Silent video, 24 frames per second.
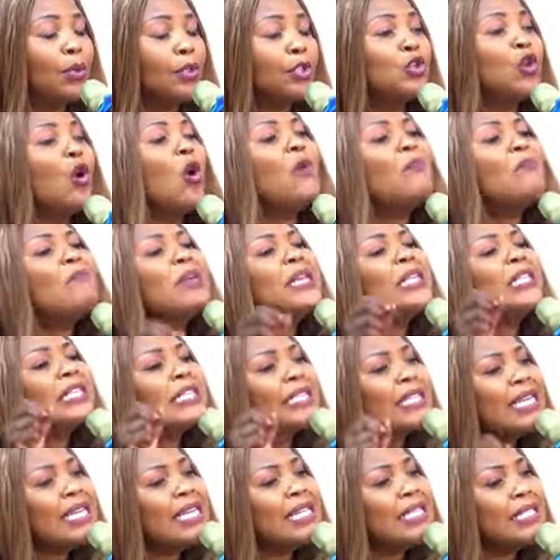Don't be
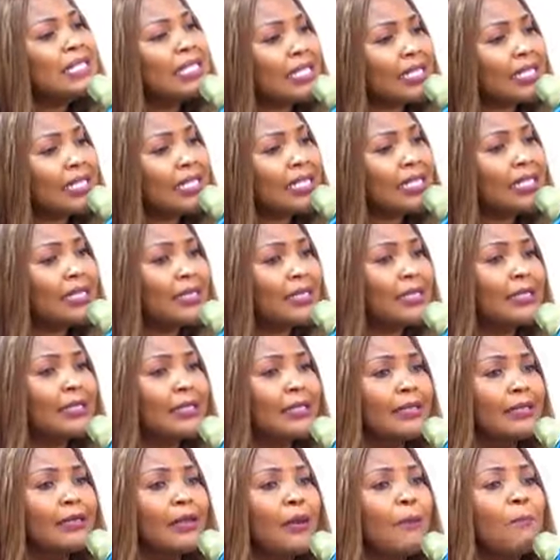stingy.
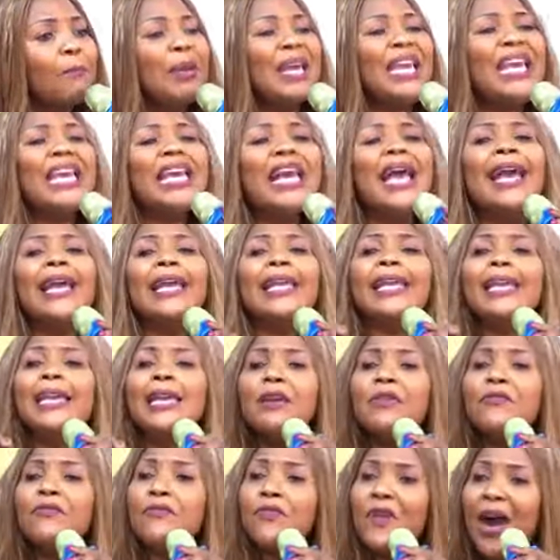Be a
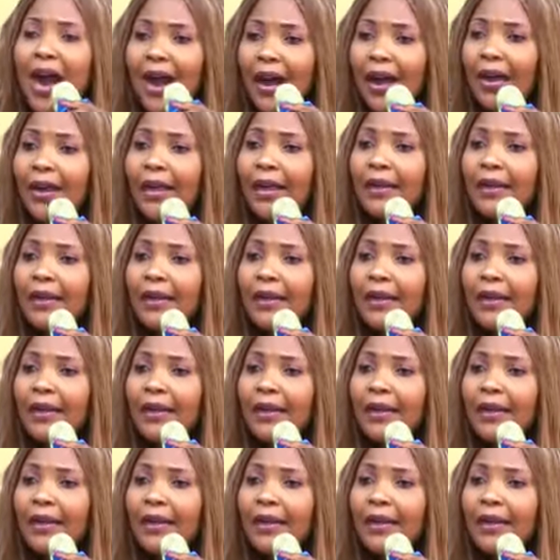giver.